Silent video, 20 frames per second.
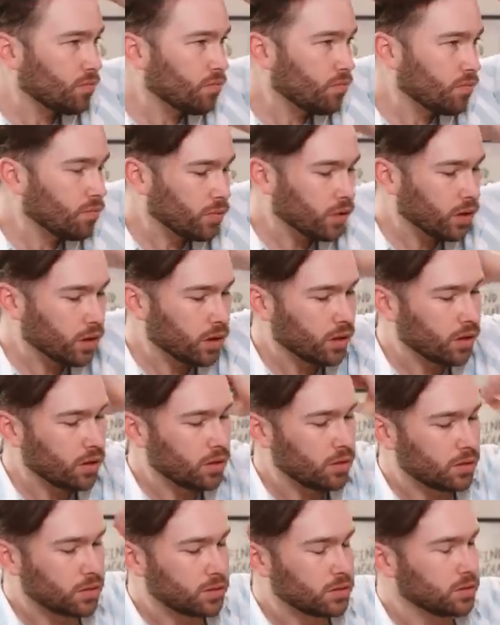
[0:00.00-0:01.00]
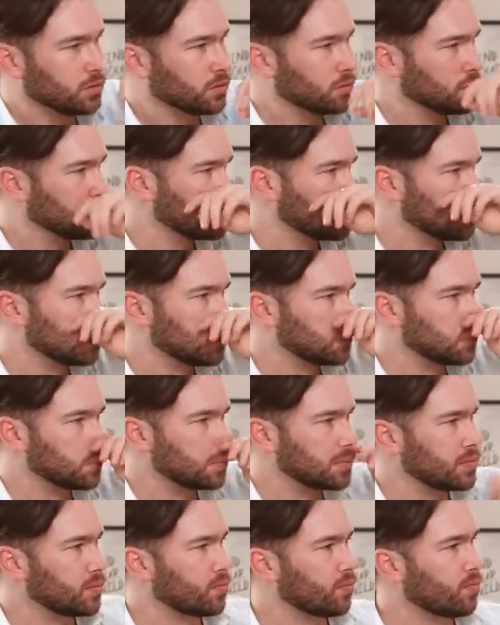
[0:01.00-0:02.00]

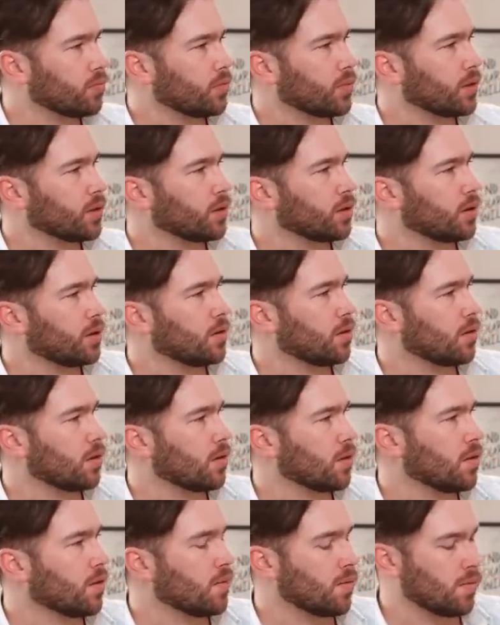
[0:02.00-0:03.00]
The person shown says nothing.